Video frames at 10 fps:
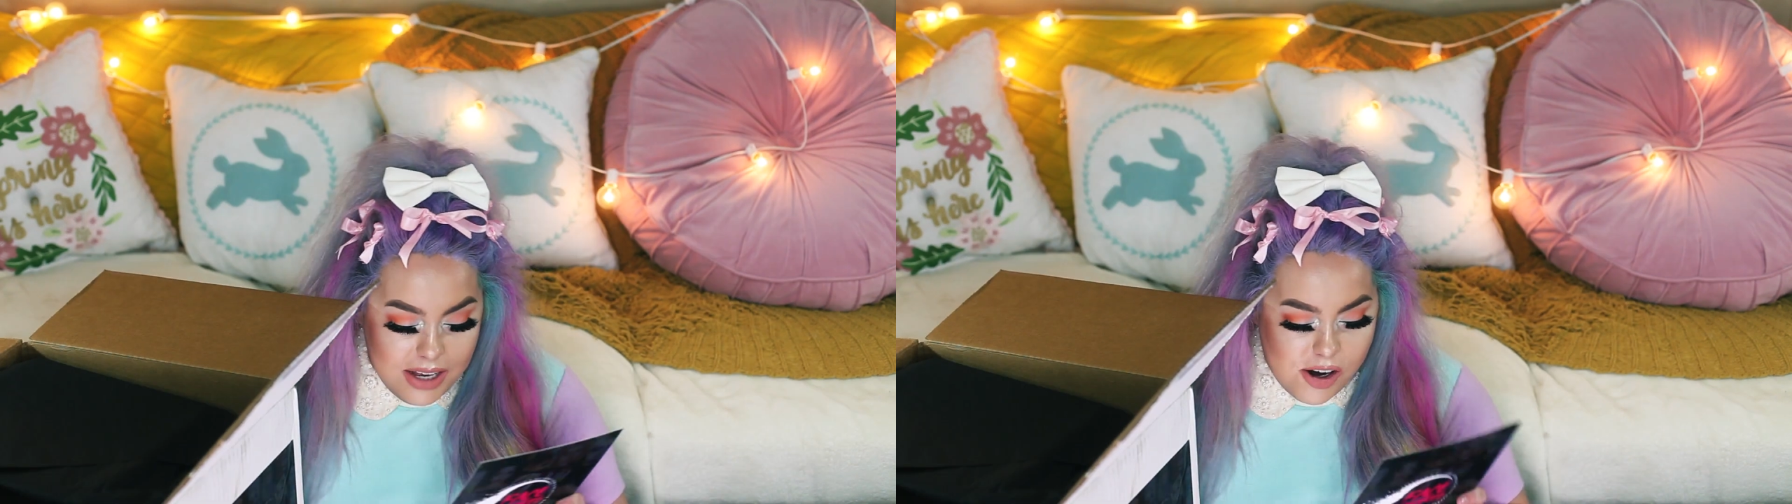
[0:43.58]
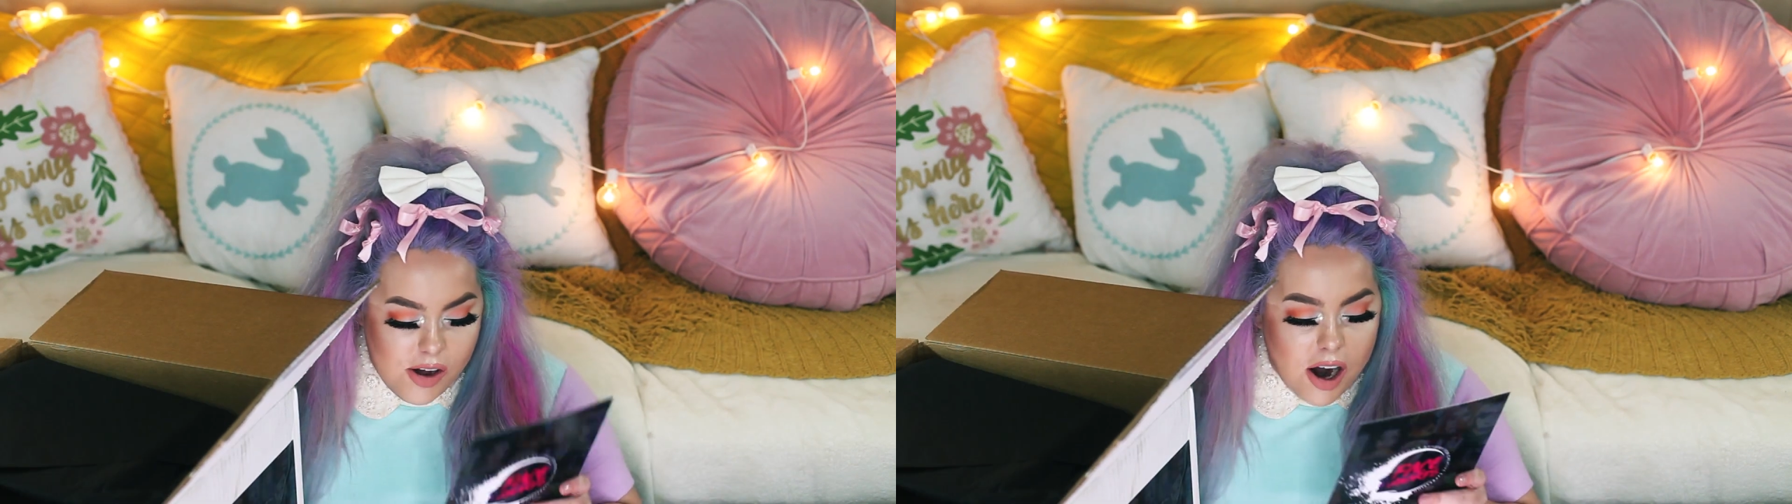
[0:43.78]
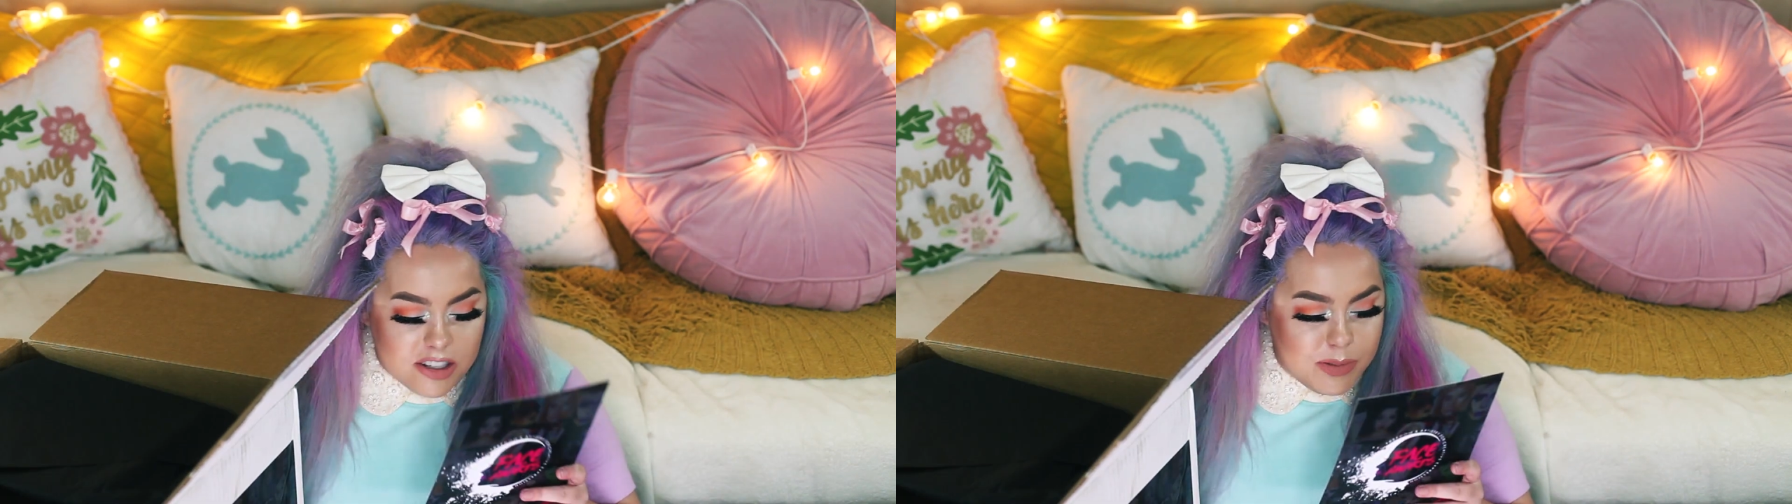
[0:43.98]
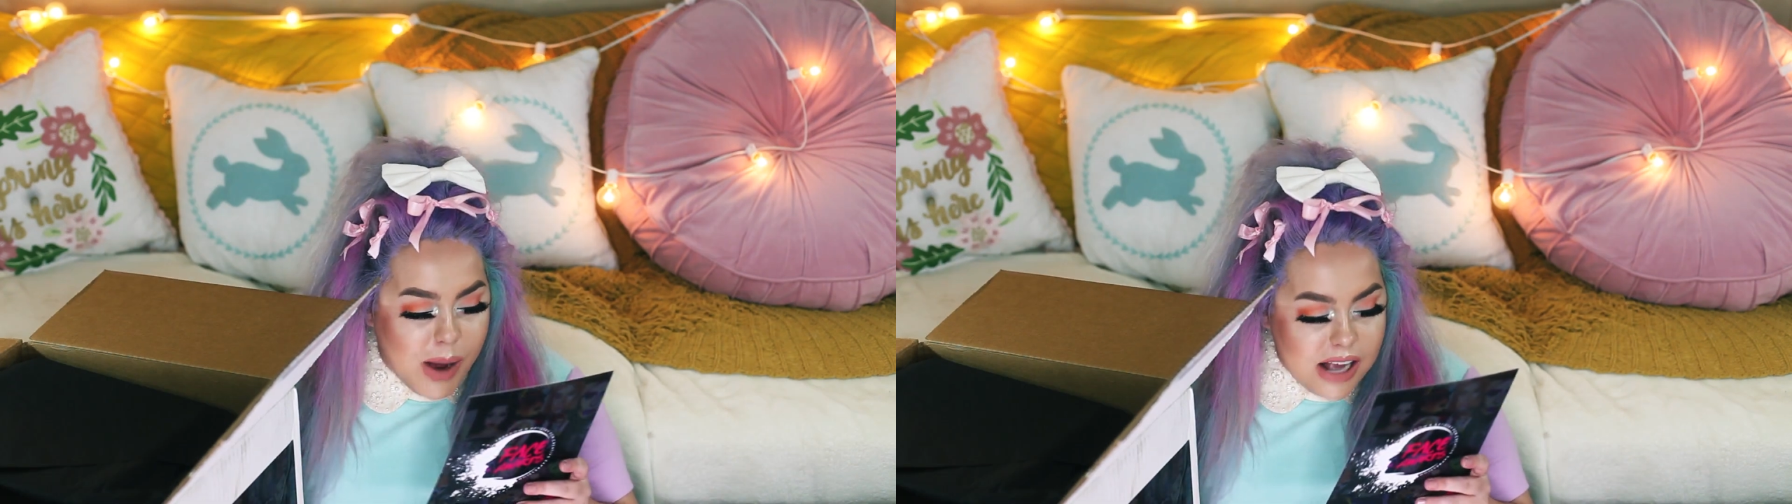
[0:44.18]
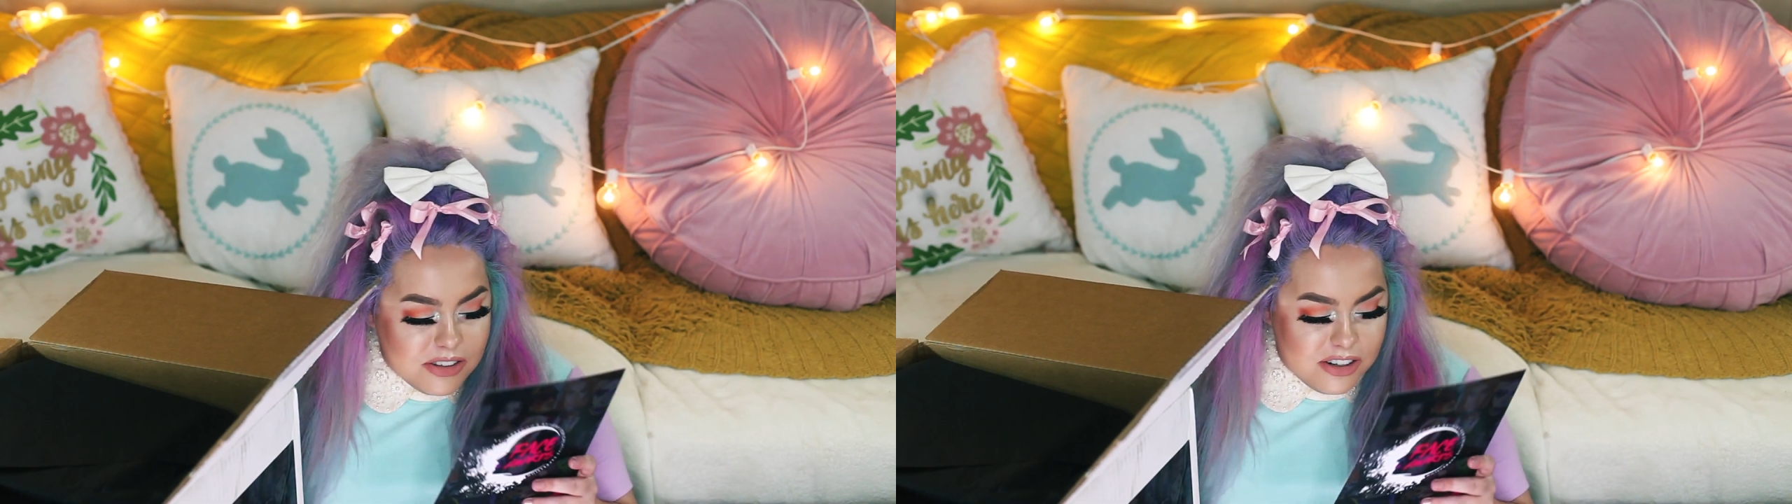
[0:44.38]
girl, our
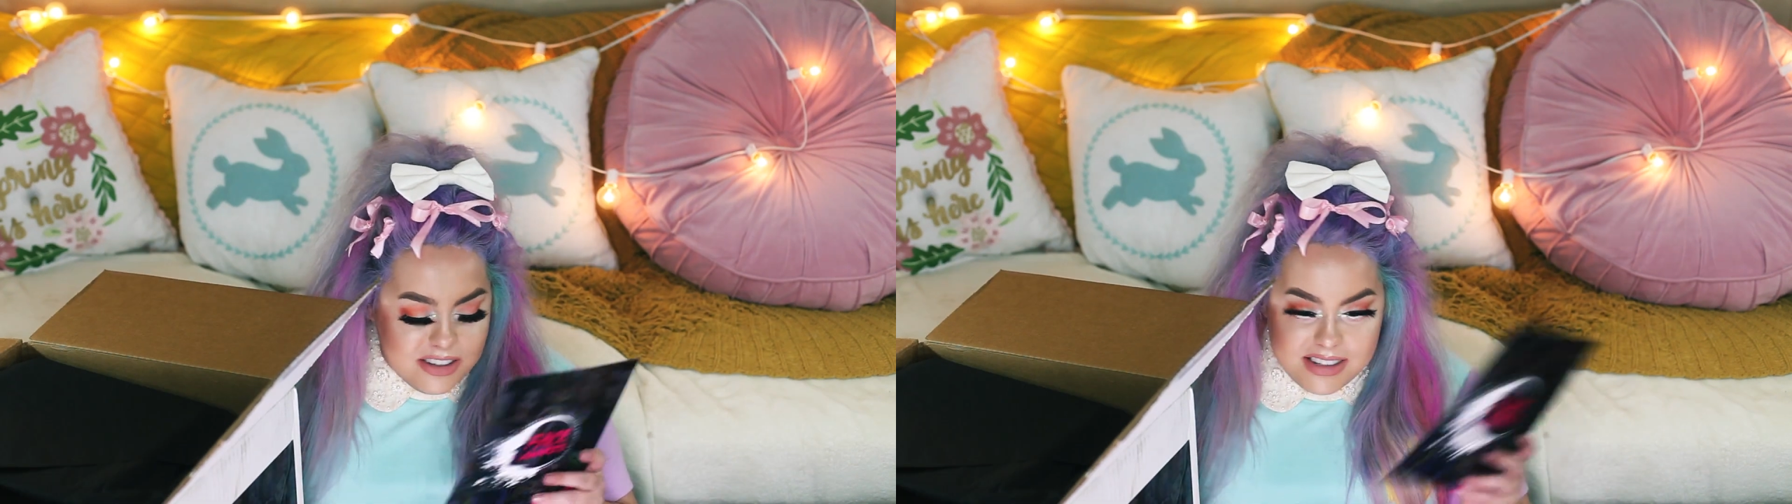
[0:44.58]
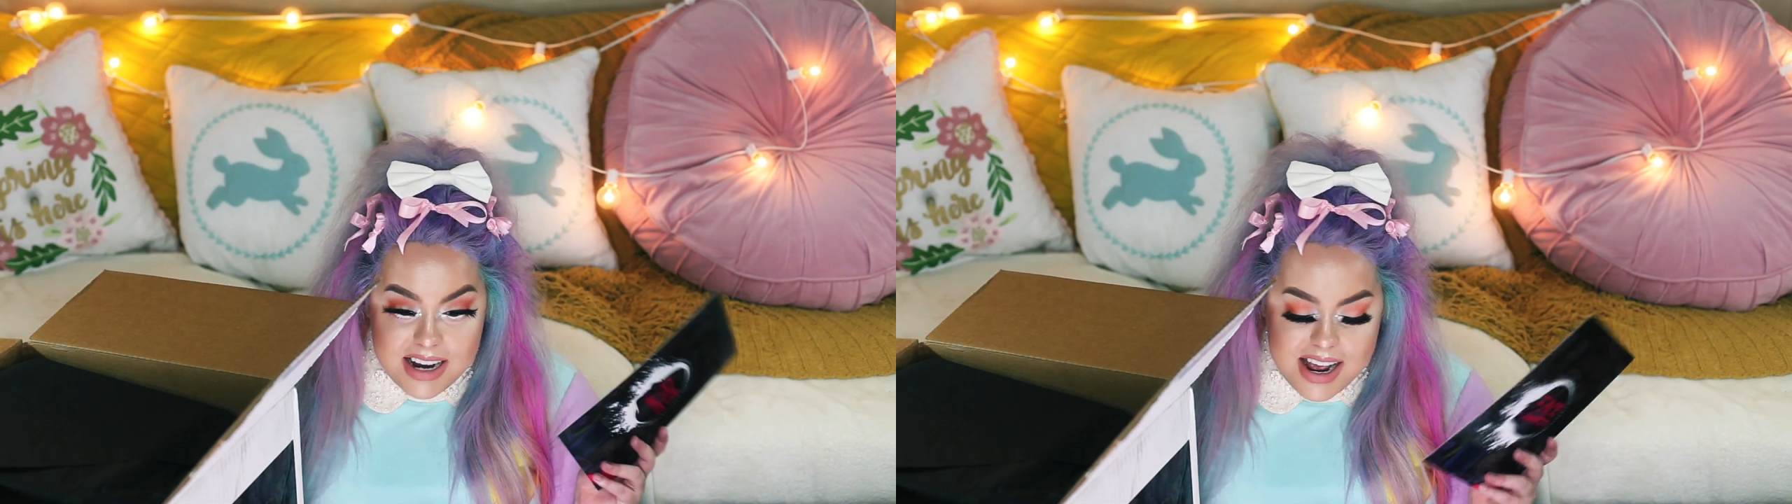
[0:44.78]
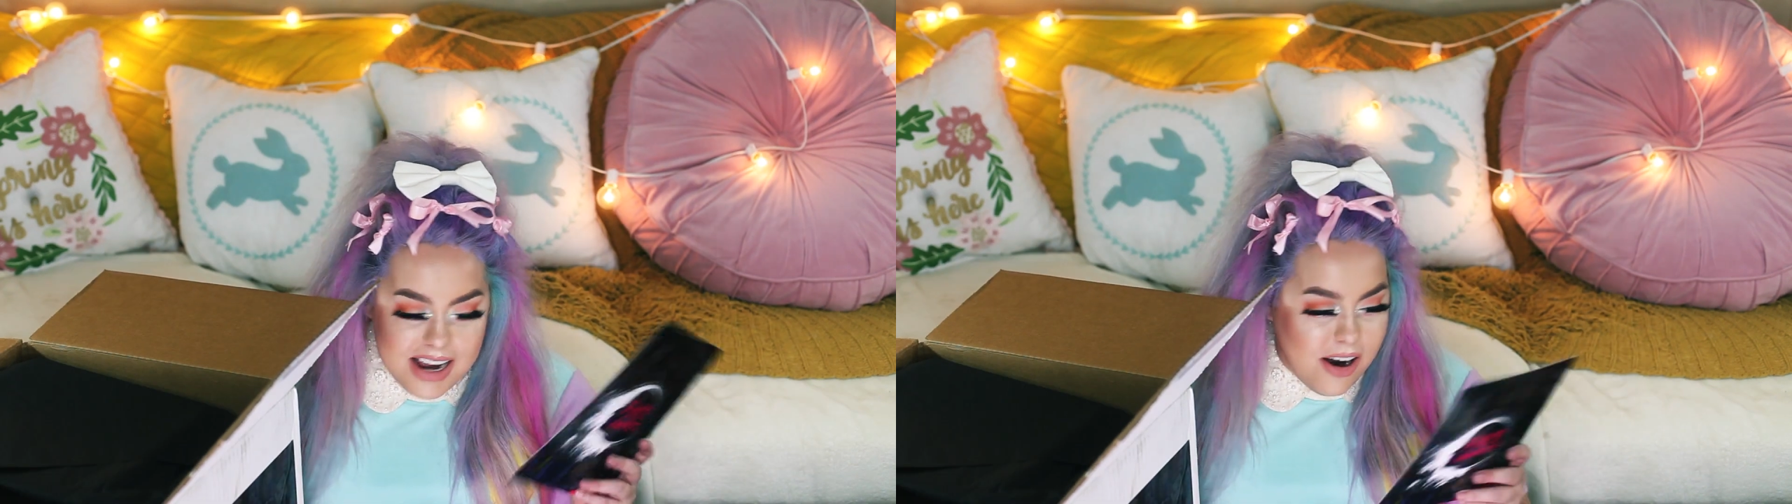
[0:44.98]
sponsors today